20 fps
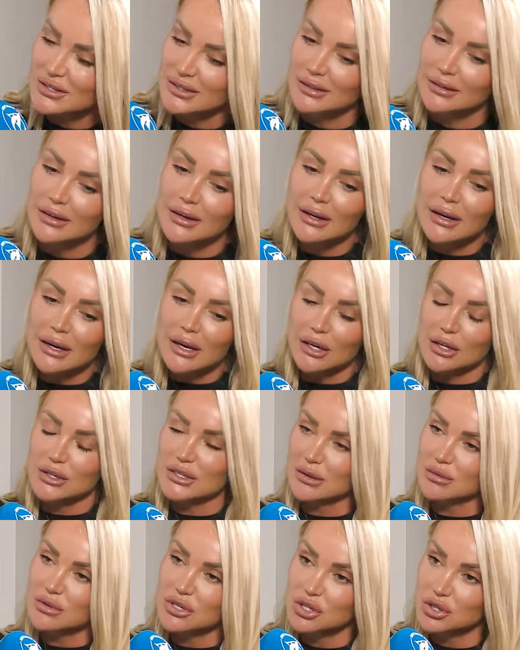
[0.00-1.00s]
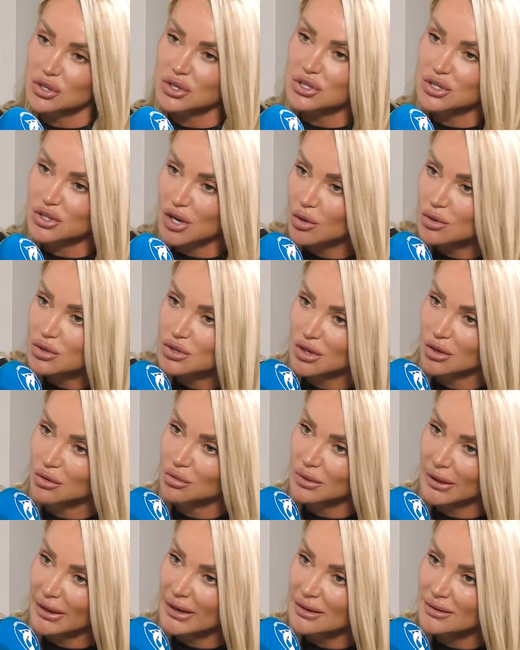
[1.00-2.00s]
and because I was just so so
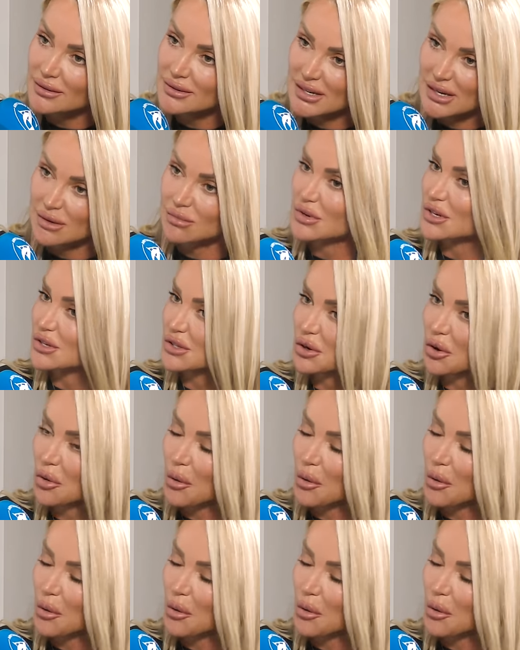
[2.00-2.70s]
like timid and